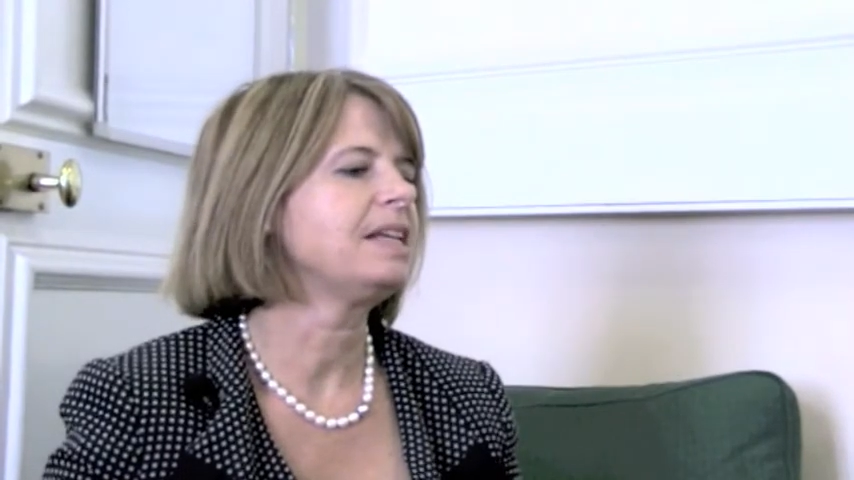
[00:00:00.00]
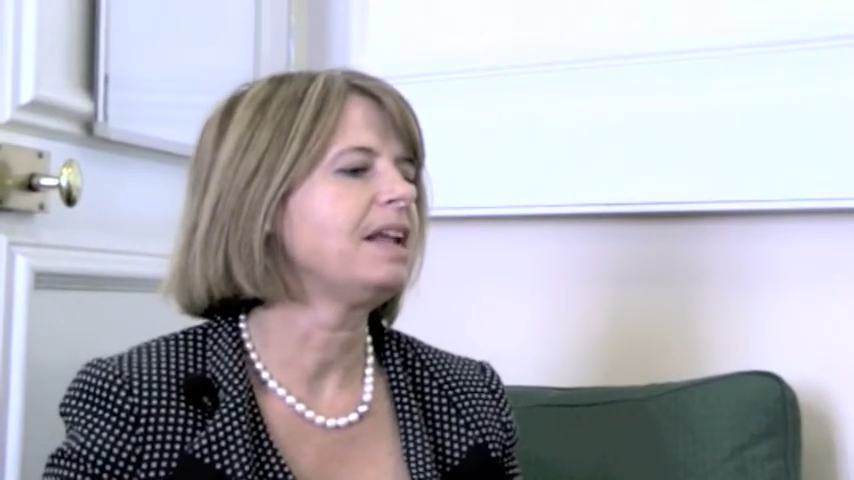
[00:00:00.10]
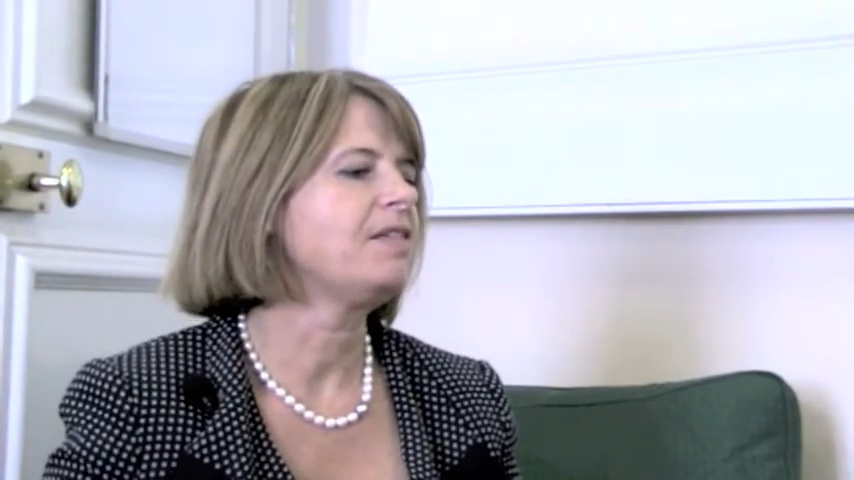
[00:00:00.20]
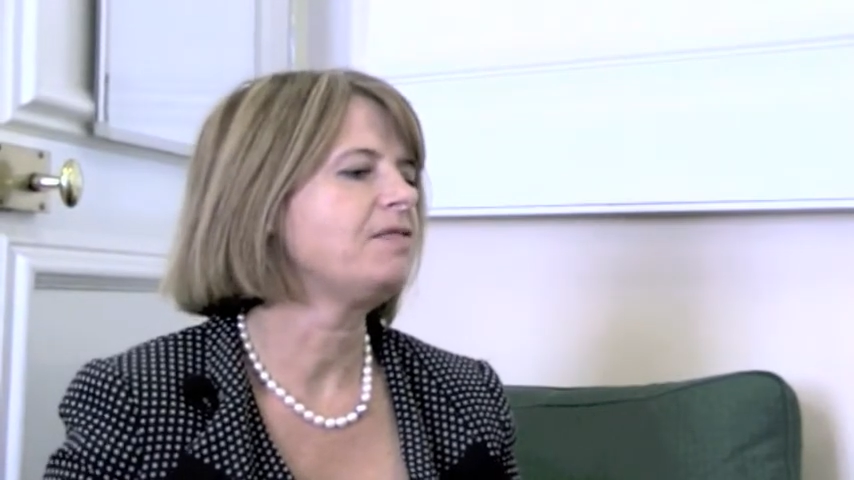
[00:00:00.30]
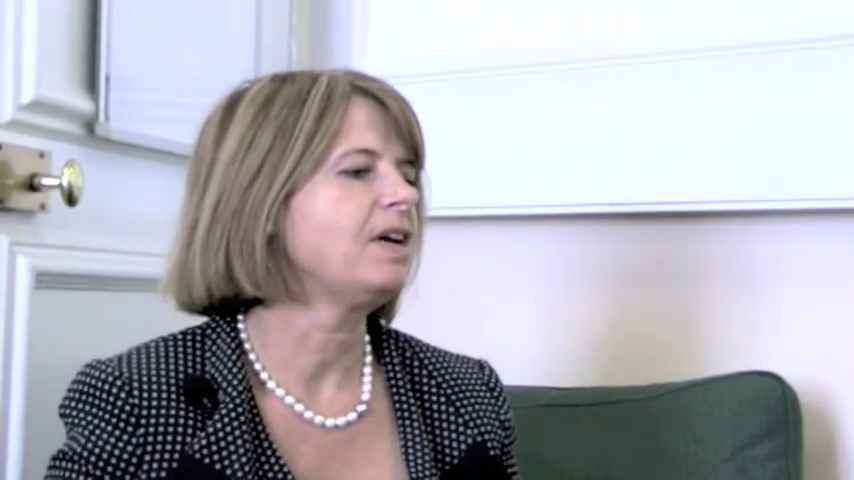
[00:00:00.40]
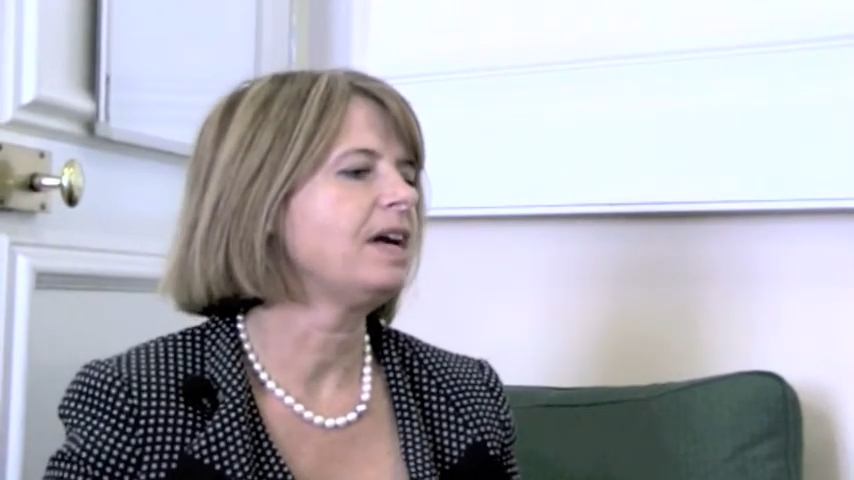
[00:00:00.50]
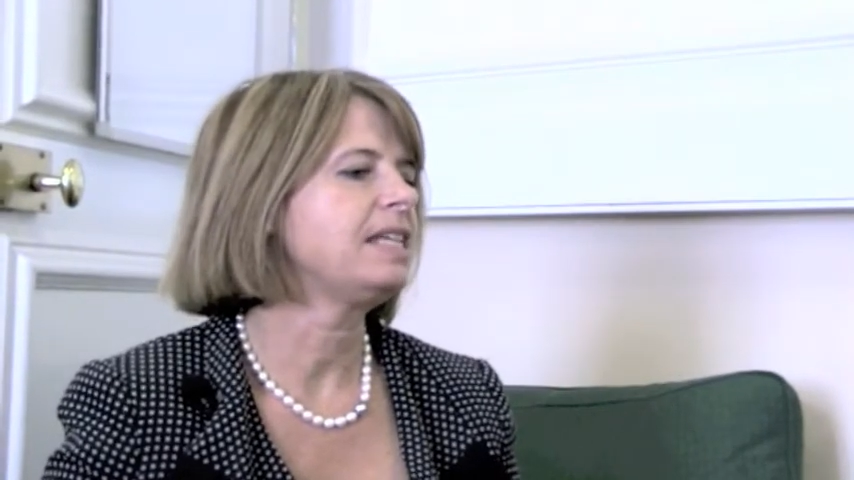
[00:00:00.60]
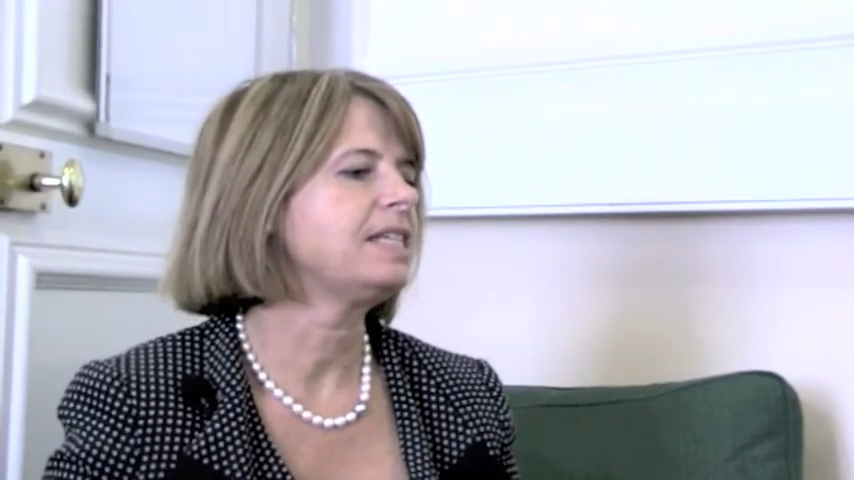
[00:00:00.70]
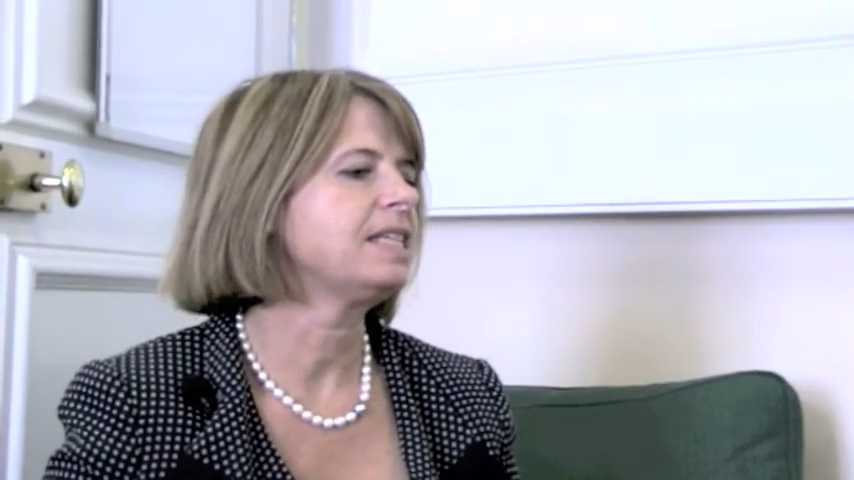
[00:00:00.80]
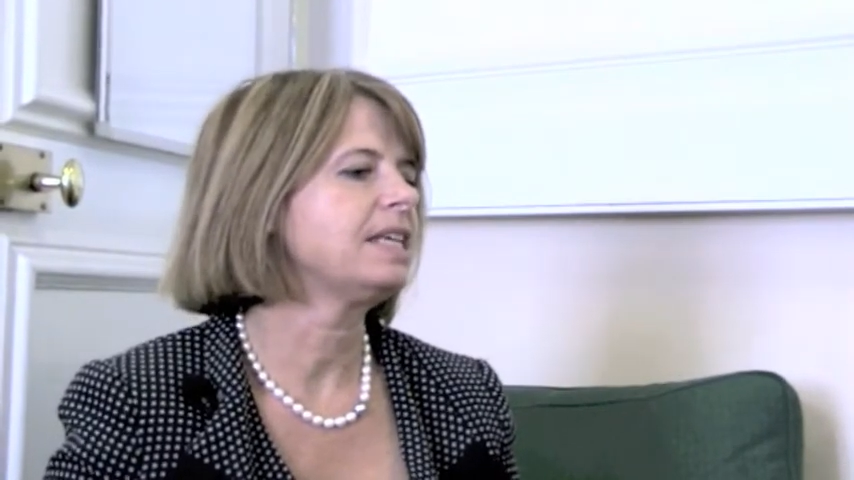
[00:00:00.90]
and I
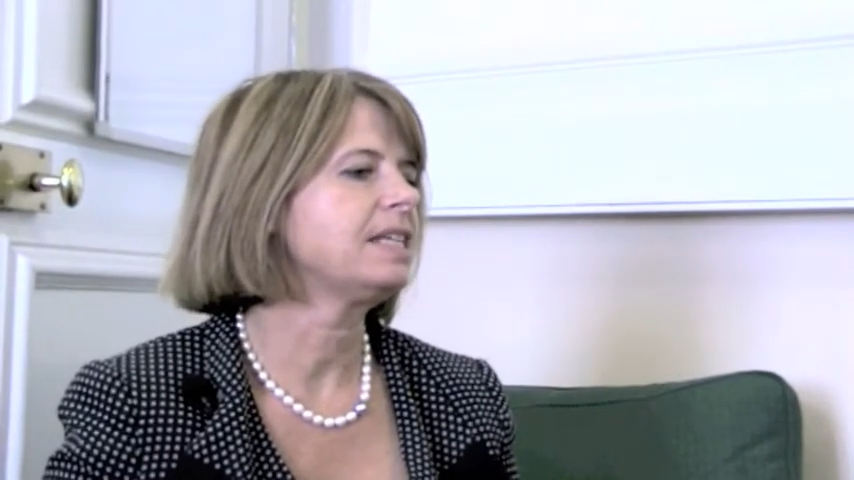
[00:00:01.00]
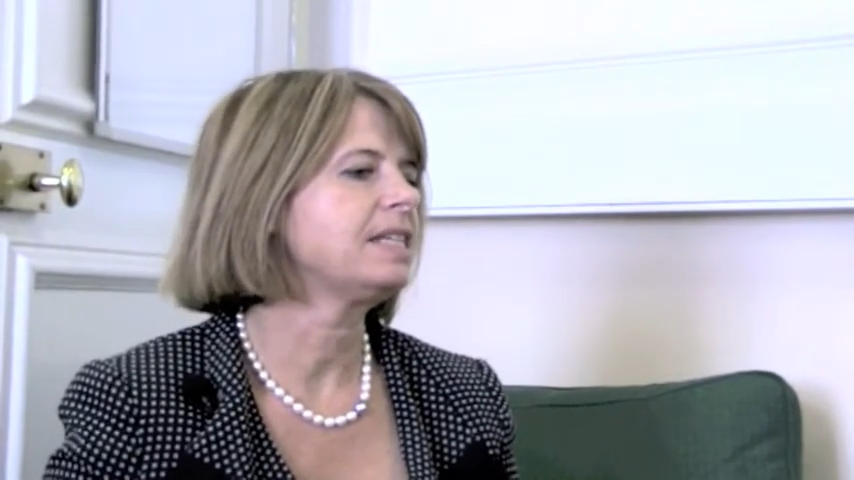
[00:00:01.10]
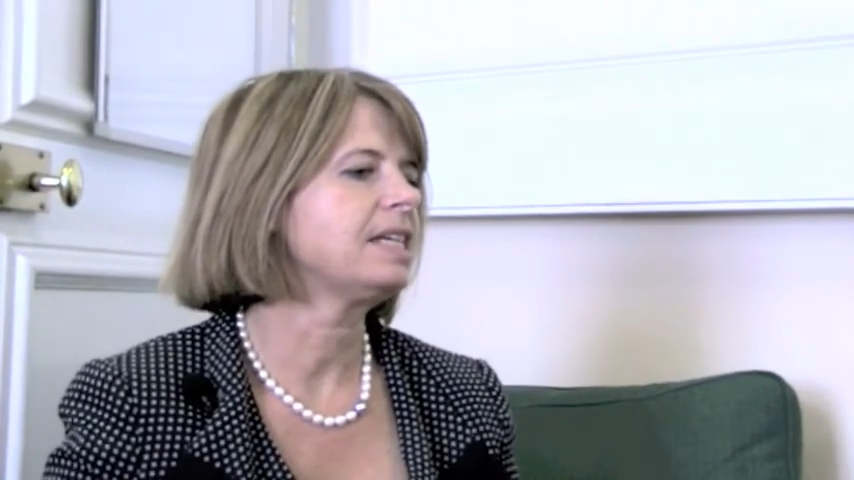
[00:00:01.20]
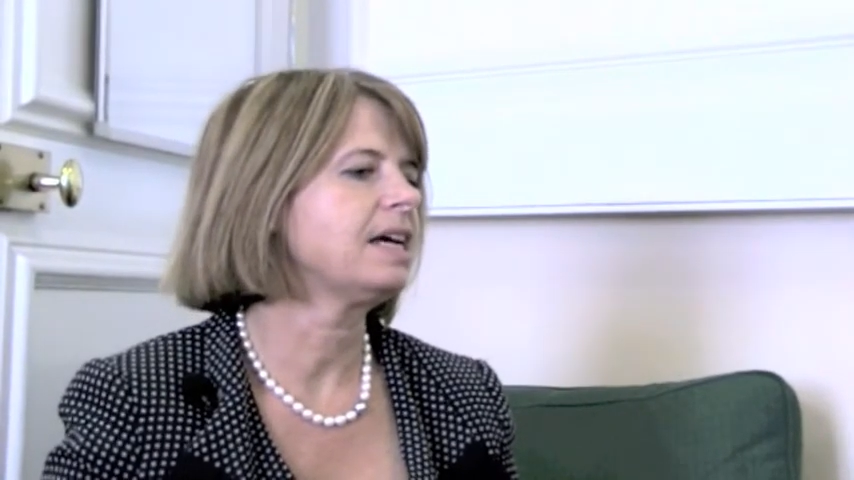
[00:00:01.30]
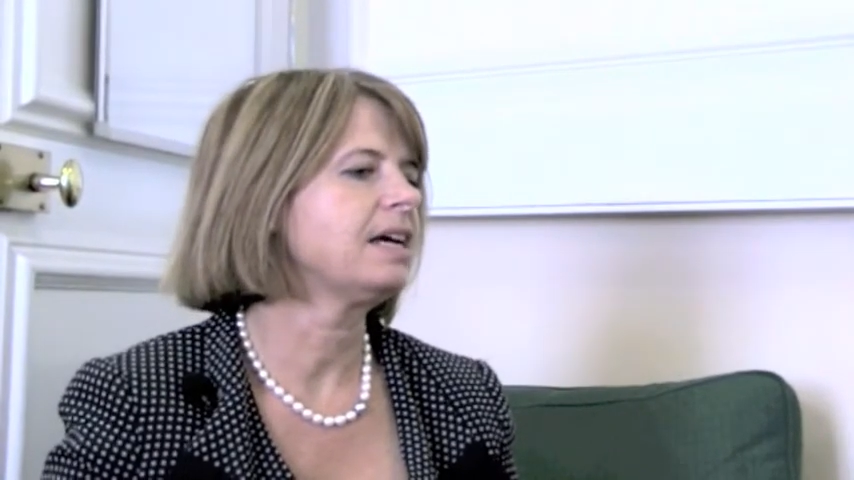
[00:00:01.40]
find that